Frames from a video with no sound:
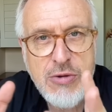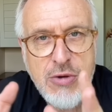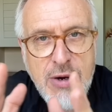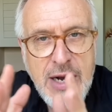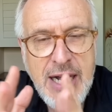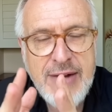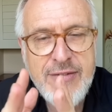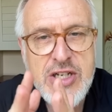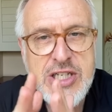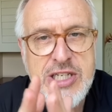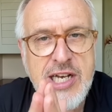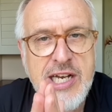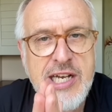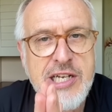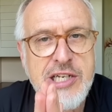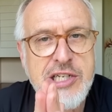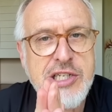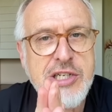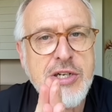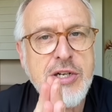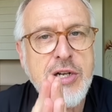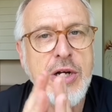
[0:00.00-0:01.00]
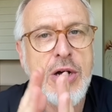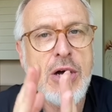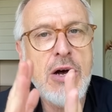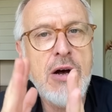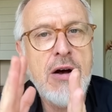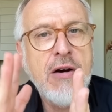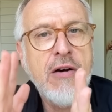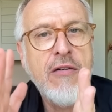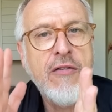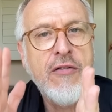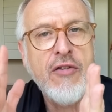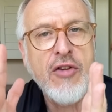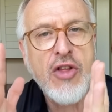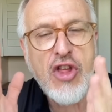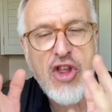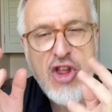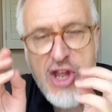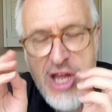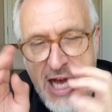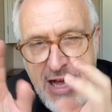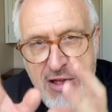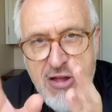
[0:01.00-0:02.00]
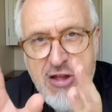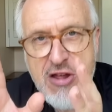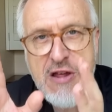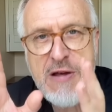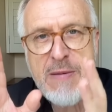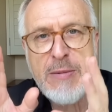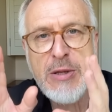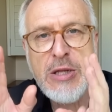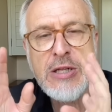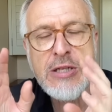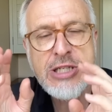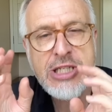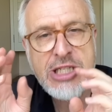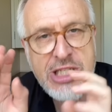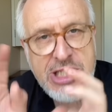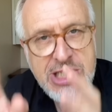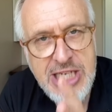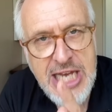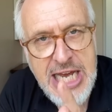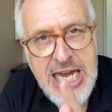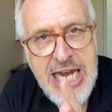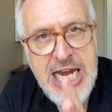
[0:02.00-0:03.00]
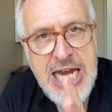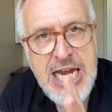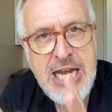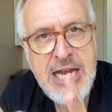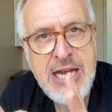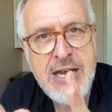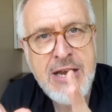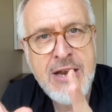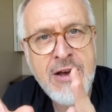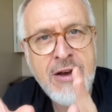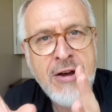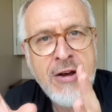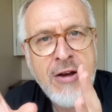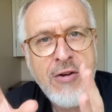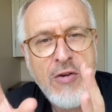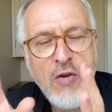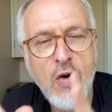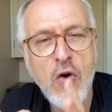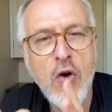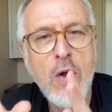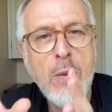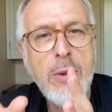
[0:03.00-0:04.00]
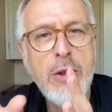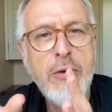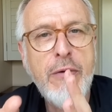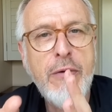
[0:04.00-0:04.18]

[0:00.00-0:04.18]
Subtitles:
gravitation of sensible, sane, normal